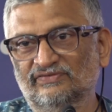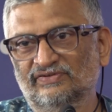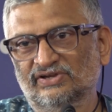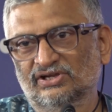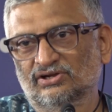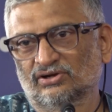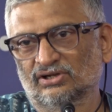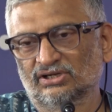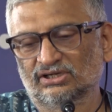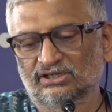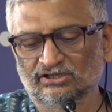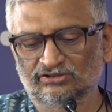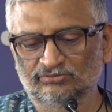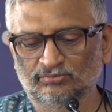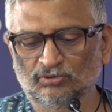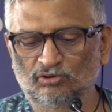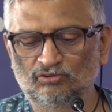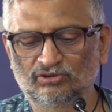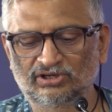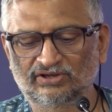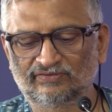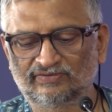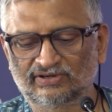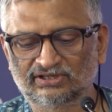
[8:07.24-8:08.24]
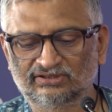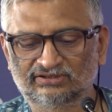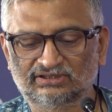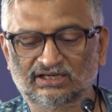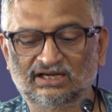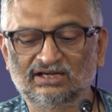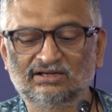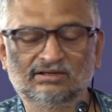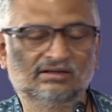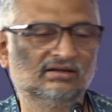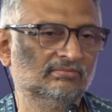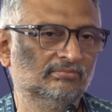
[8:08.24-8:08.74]
we call it as Mount Everest.
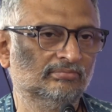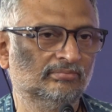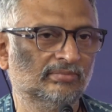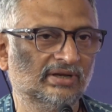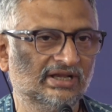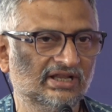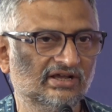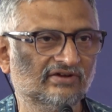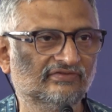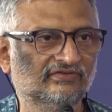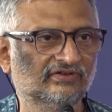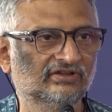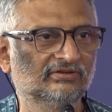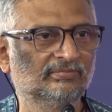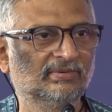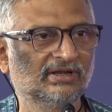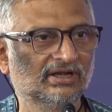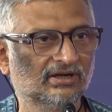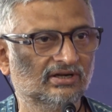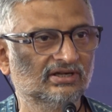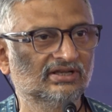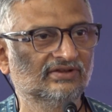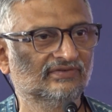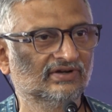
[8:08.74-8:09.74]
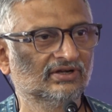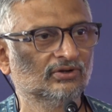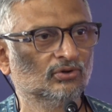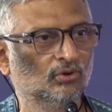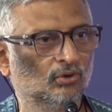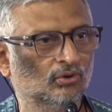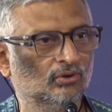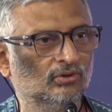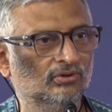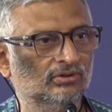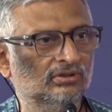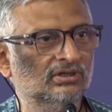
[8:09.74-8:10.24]
And many of us may not even
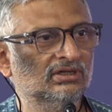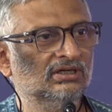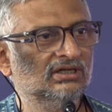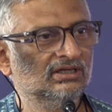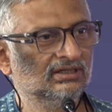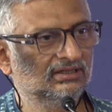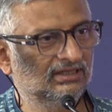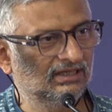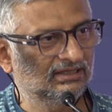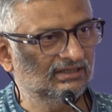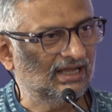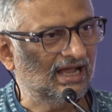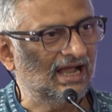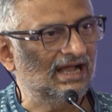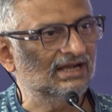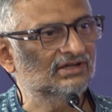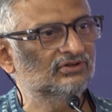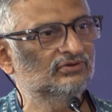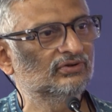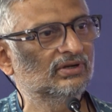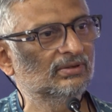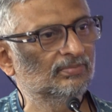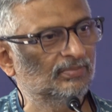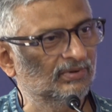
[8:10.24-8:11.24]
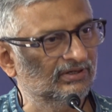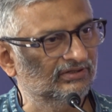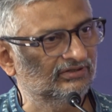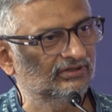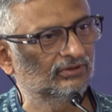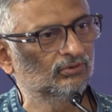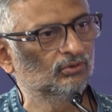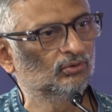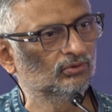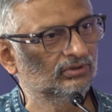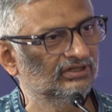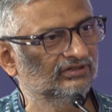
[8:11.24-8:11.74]
know that the actual person
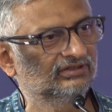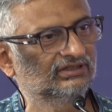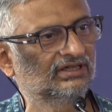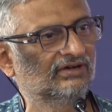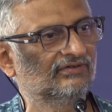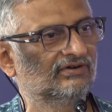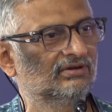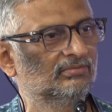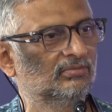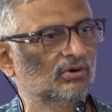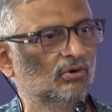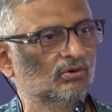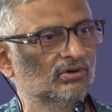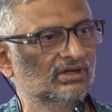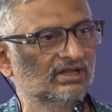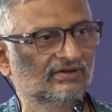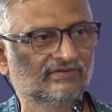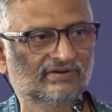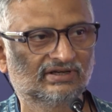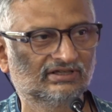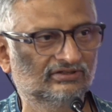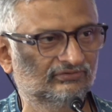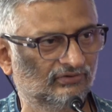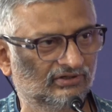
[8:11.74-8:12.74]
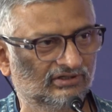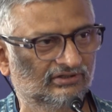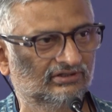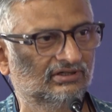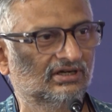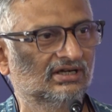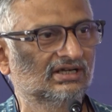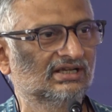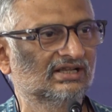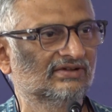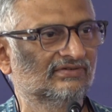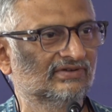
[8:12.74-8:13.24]
who discovered Mount Everest was
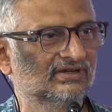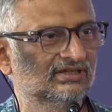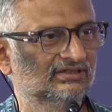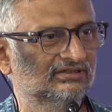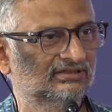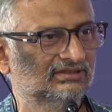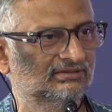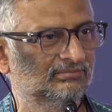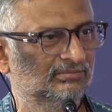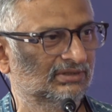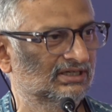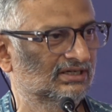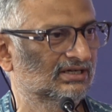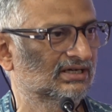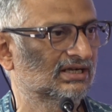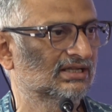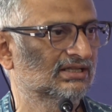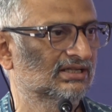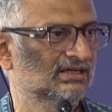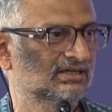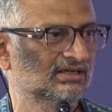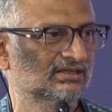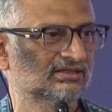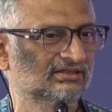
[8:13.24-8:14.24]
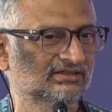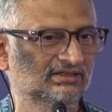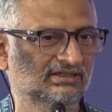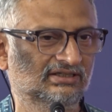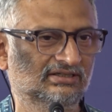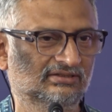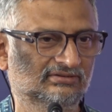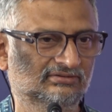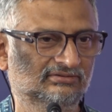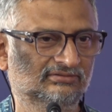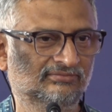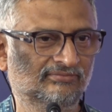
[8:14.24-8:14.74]
not Everest, but Radhakant Siddhar.
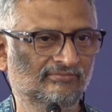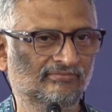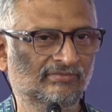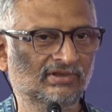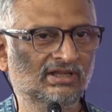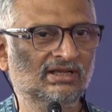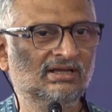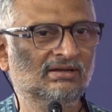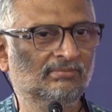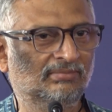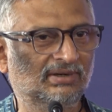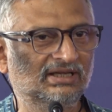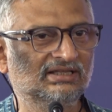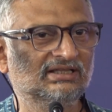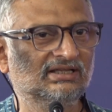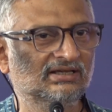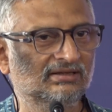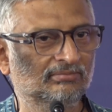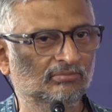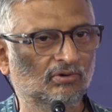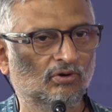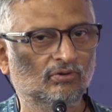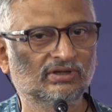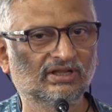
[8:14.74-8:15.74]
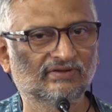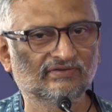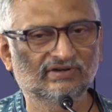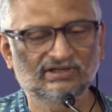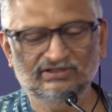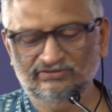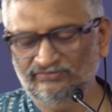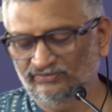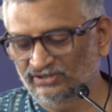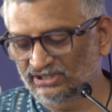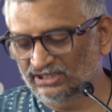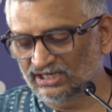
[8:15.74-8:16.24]
By then, Mount
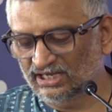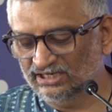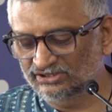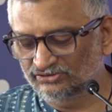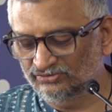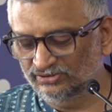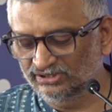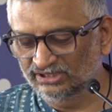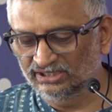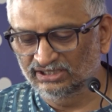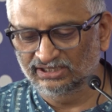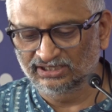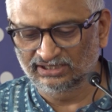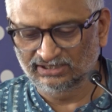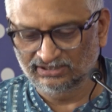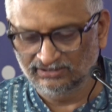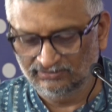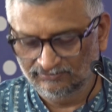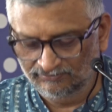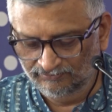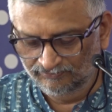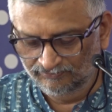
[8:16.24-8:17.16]
Everest was actually retired.